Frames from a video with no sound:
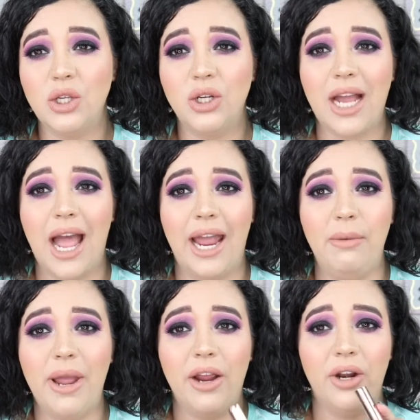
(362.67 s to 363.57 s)
look, I
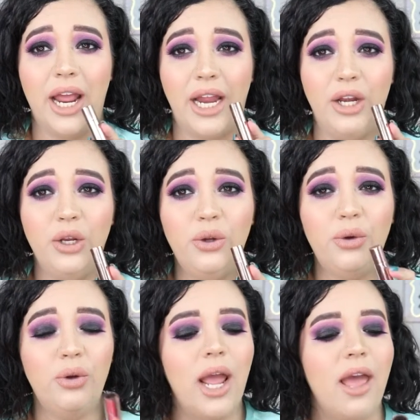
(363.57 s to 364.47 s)
paired a
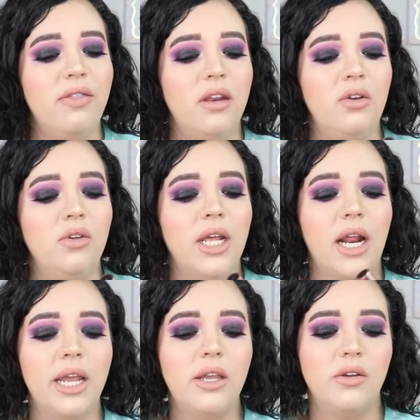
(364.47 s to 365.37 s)
nude and the nude that
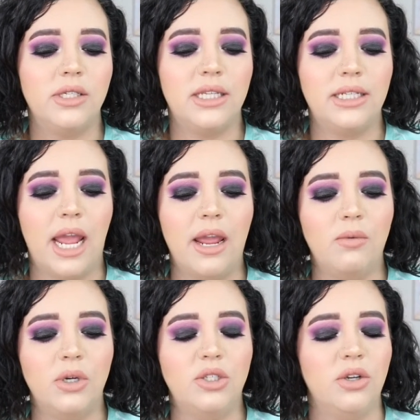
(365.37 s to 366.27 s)
I used today
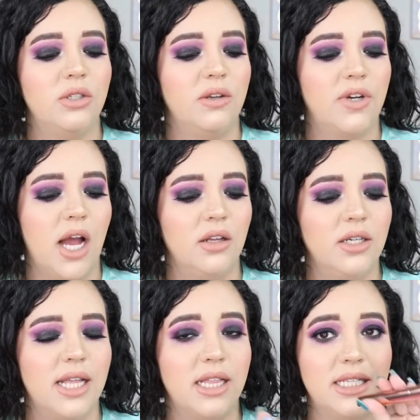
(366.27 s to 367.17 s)
was Joseph
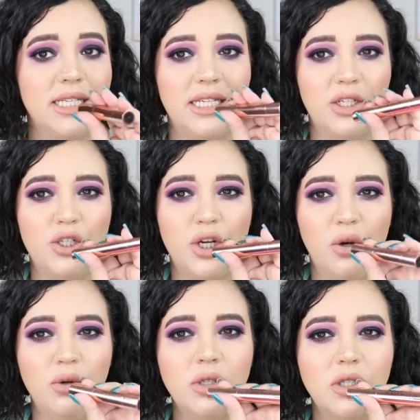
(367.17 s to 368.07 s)
Colors and this is in
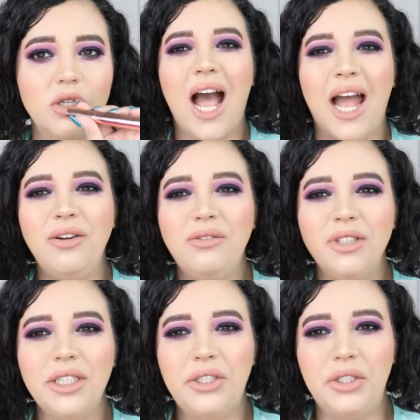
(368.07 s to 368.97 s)
Toast. I don't
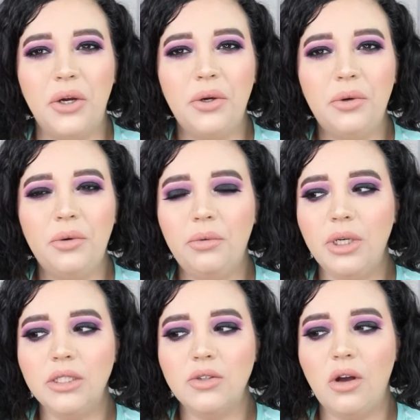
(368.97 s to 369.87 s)
really know
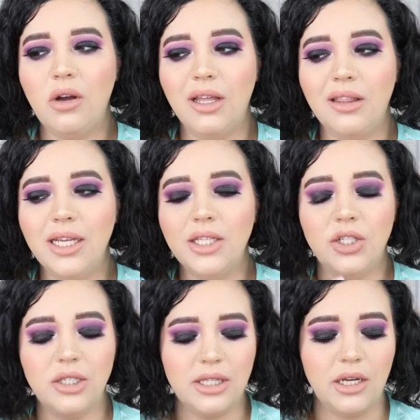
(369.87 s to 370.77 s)
what it's called. I think it's
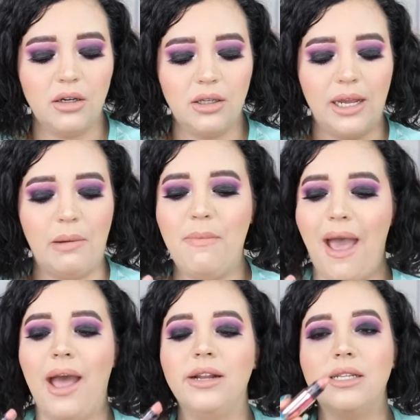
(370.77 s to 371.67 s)
just their like
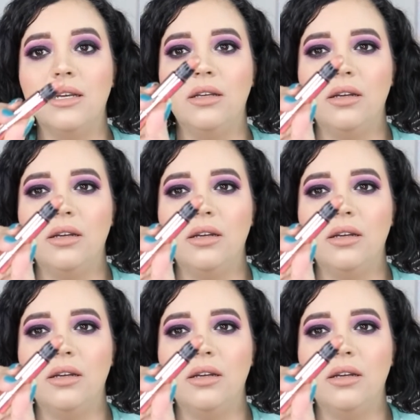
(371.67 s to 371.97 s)
matte